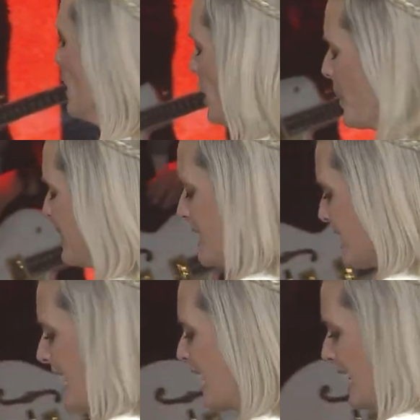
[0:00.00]
though he's
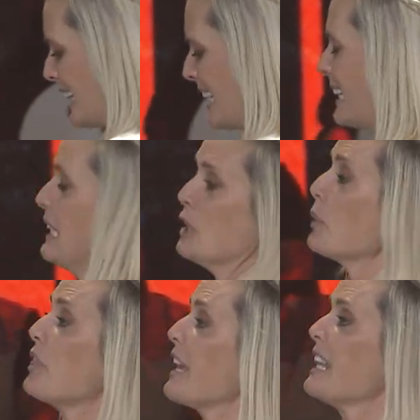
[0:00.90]
seeing clearly, you
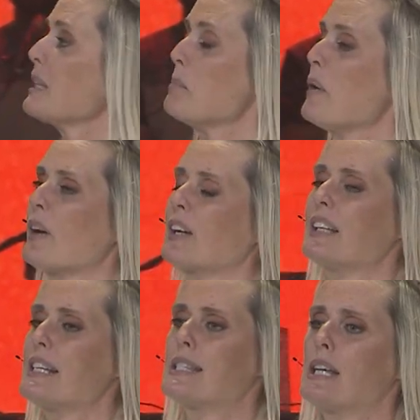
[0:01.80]
would think the
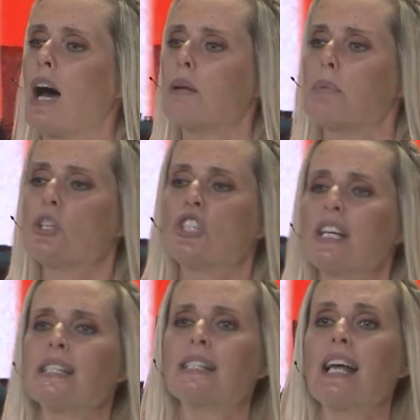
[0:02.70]
miracle is done, but
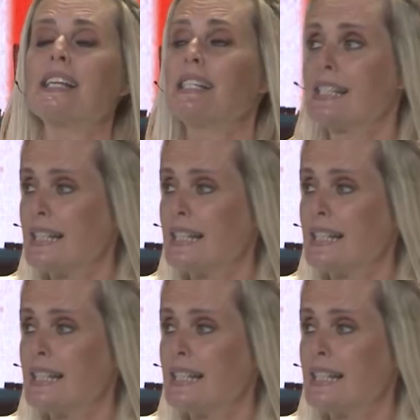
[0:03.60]
Jesus, as he's